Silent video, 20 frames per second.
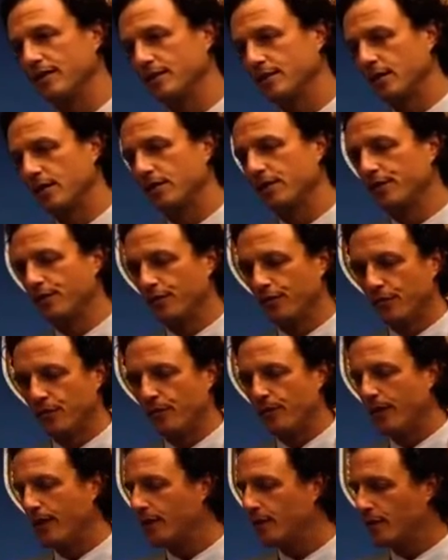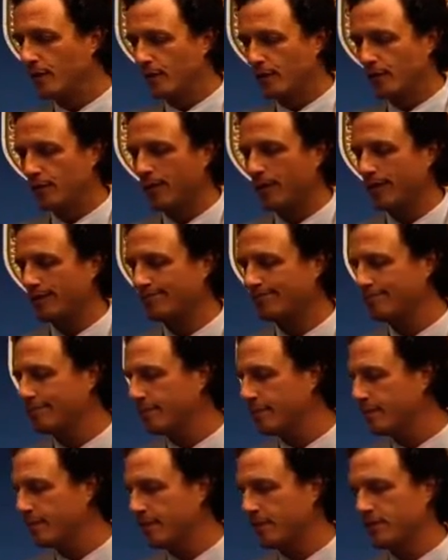That's a little debatable, but
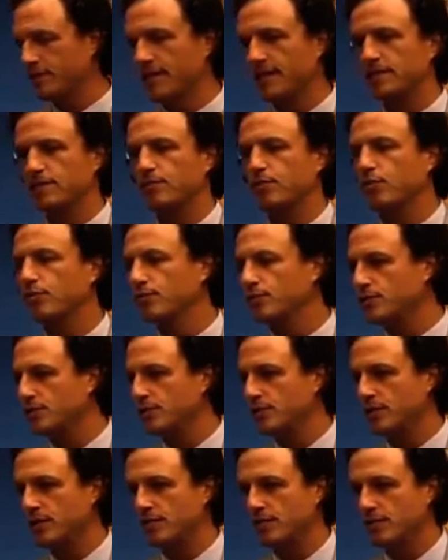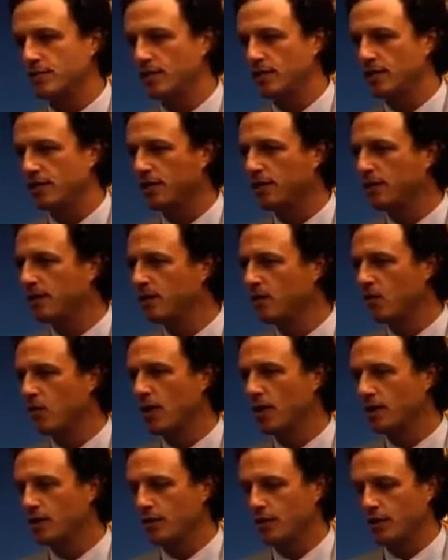for test purposes, I would say
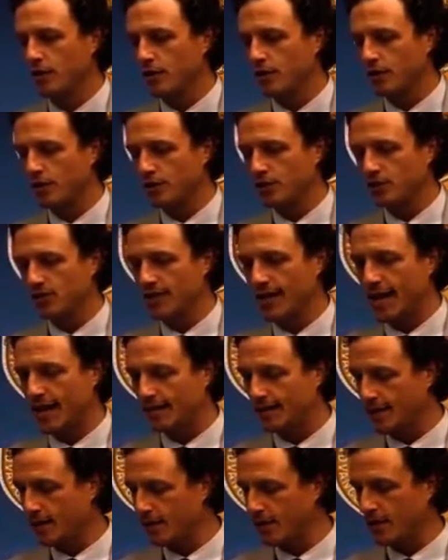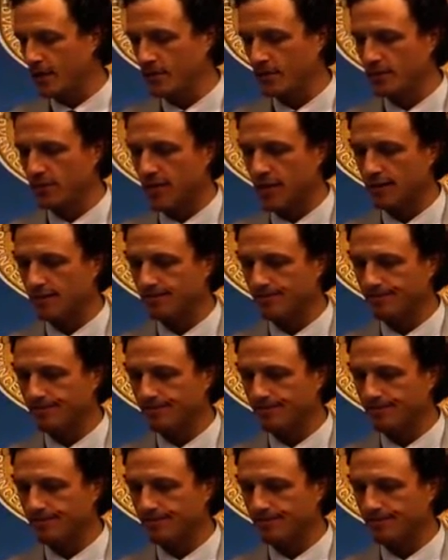while you're in there, you just tack down the other side.